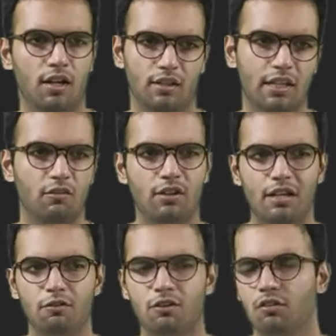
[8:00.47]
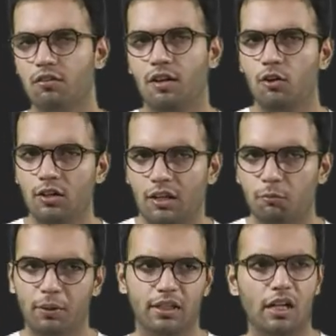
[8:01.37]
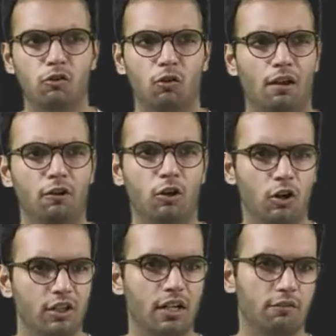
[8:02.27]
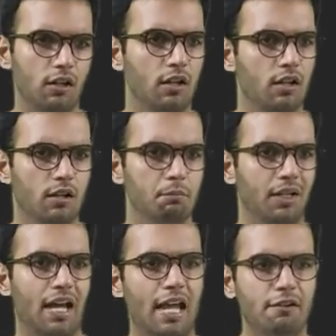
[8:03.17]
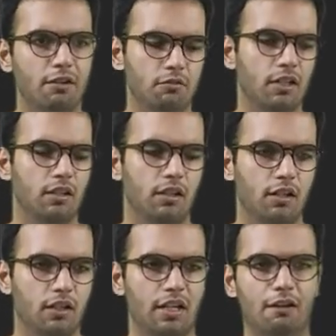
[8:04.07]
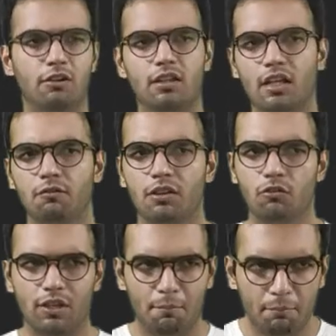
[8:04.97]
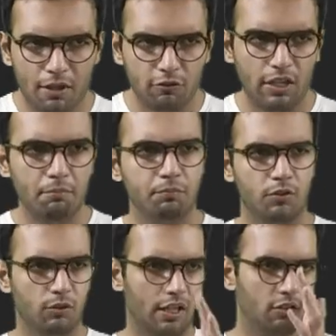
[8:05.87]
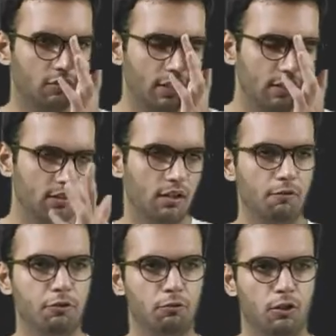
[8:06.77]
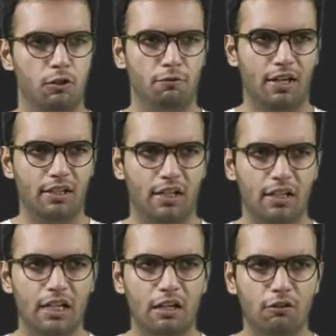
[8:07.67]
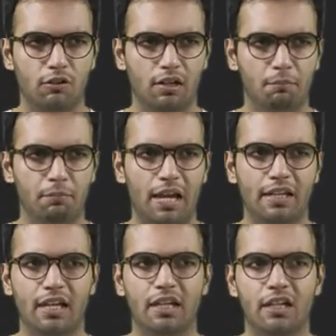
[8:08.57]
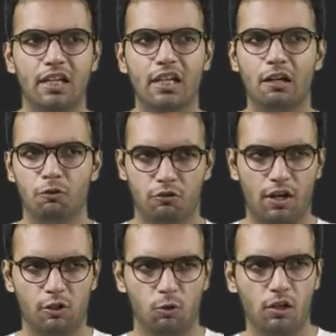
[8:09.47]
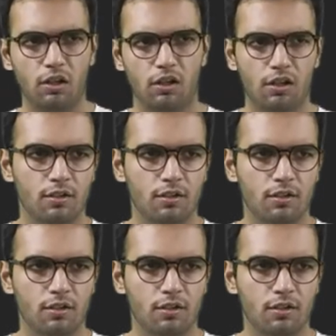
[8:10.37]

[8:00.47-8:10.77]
uh, these derivations are not expected, so I will not cover, but I have every written everything with step by step. You can see if you want to find the integration, apply that integral which I told.